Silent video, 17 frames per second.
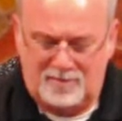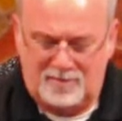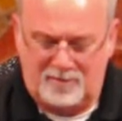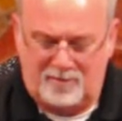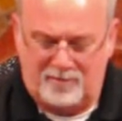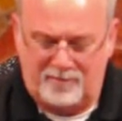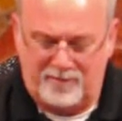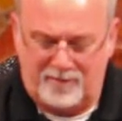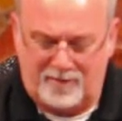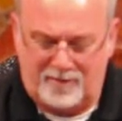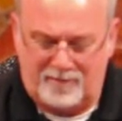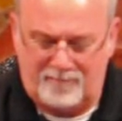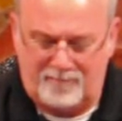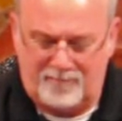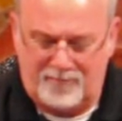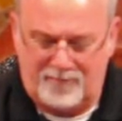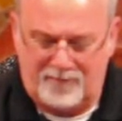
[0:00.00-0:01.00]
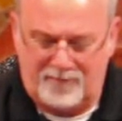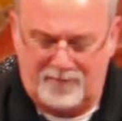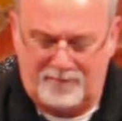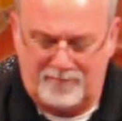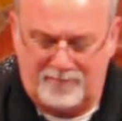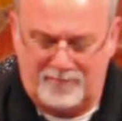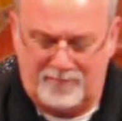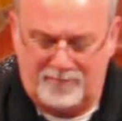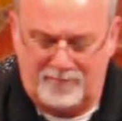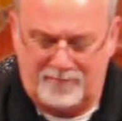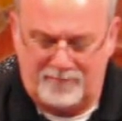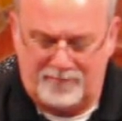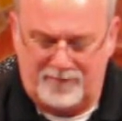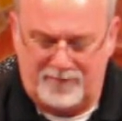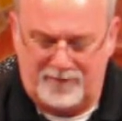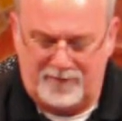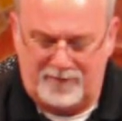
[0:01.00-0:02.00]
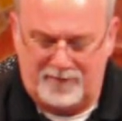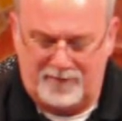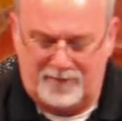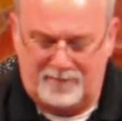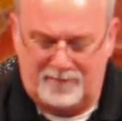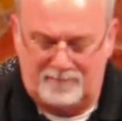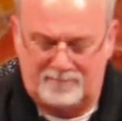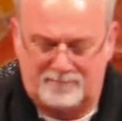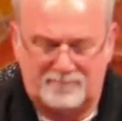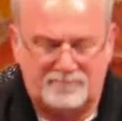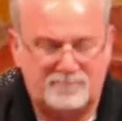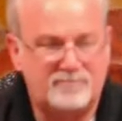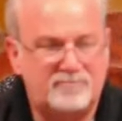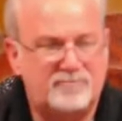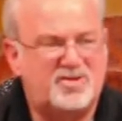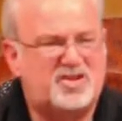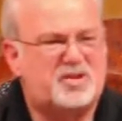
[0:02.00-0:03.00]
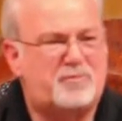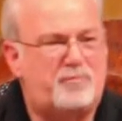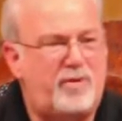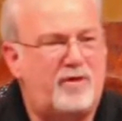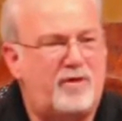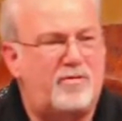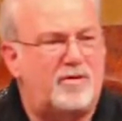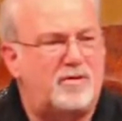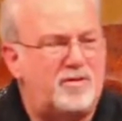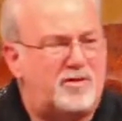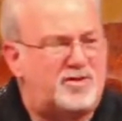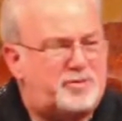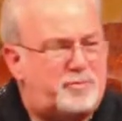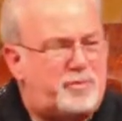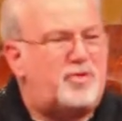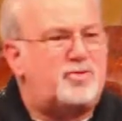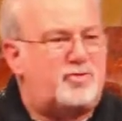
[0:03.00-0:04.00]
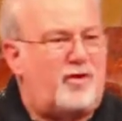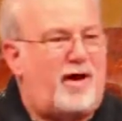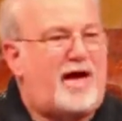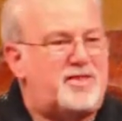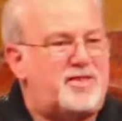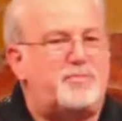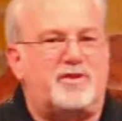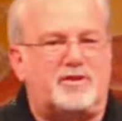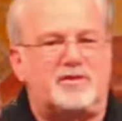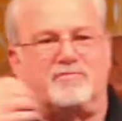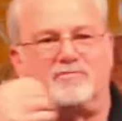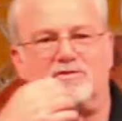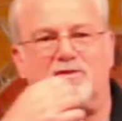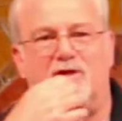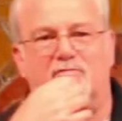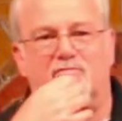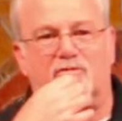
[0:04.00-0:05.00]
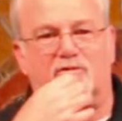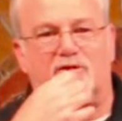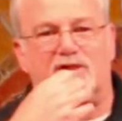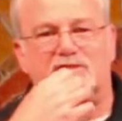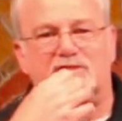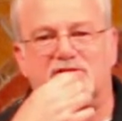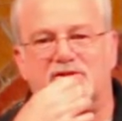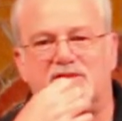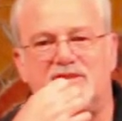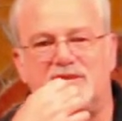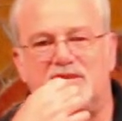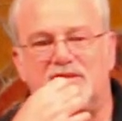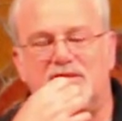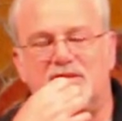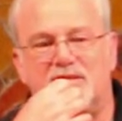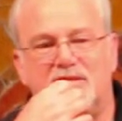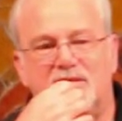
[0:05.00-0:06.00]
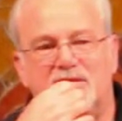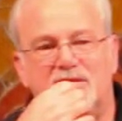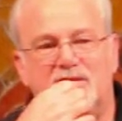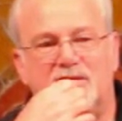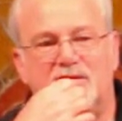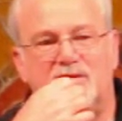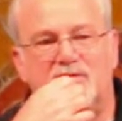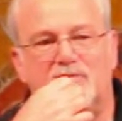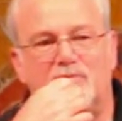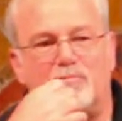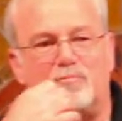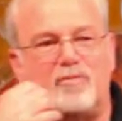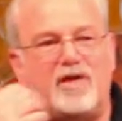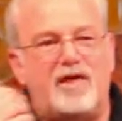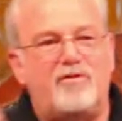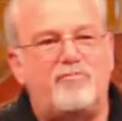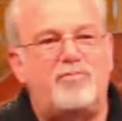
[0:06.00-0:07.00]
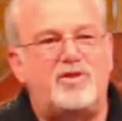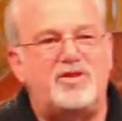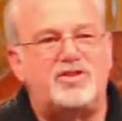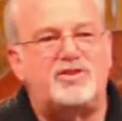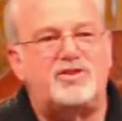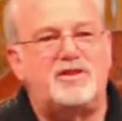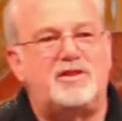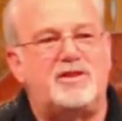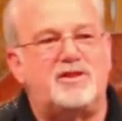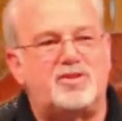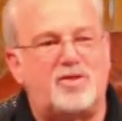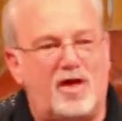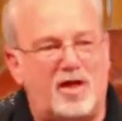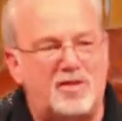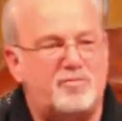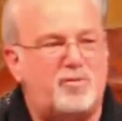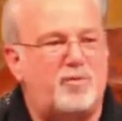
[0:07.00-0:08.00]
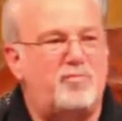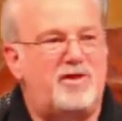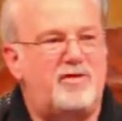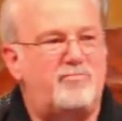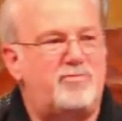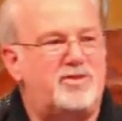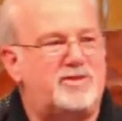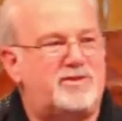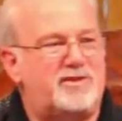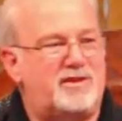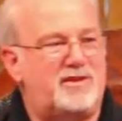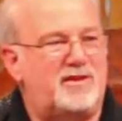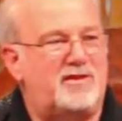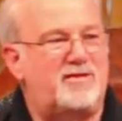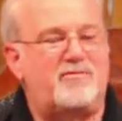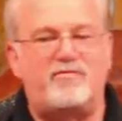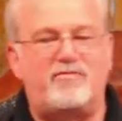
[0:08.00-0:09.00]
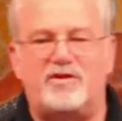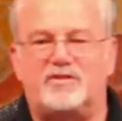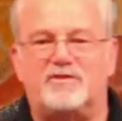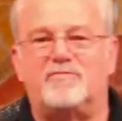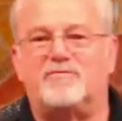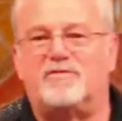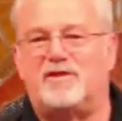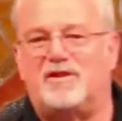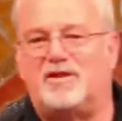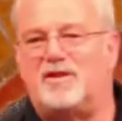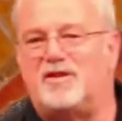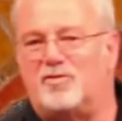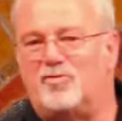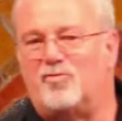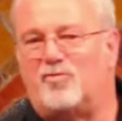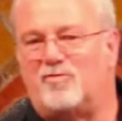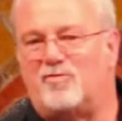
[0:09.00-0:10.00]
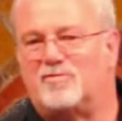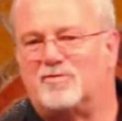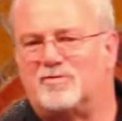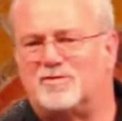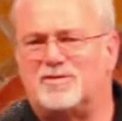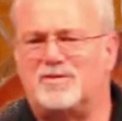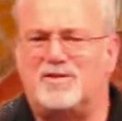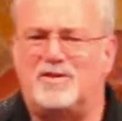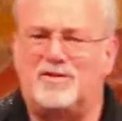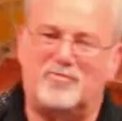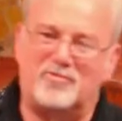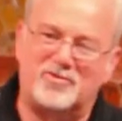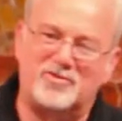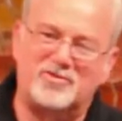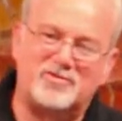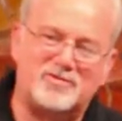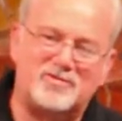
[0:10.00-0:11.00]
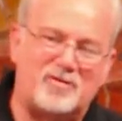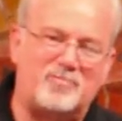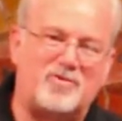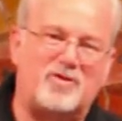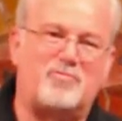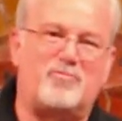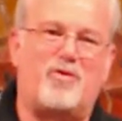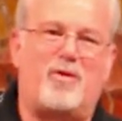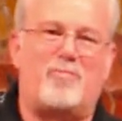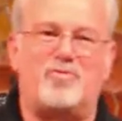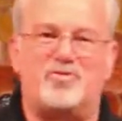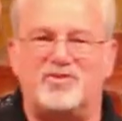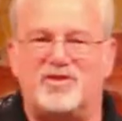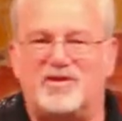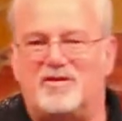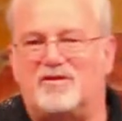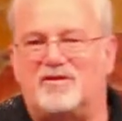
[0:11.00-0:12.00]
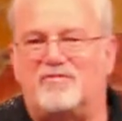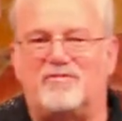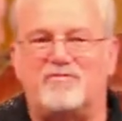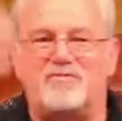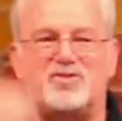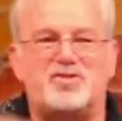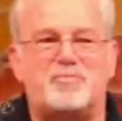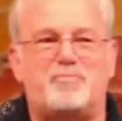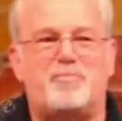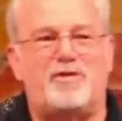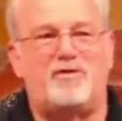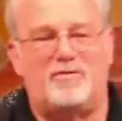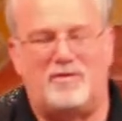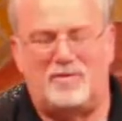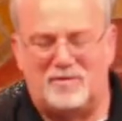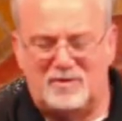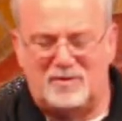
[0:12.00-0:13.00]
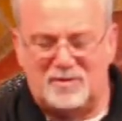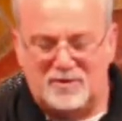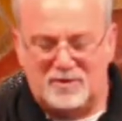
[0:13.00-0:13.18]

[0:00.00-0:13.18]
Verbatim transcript: you know, the the uh, spirit, the spiritual aspects of, of Christ, and he, you know, may have been seen. His gospel may have been seen in the face of the eagle, because the eagle is sometimes representative of the spirit.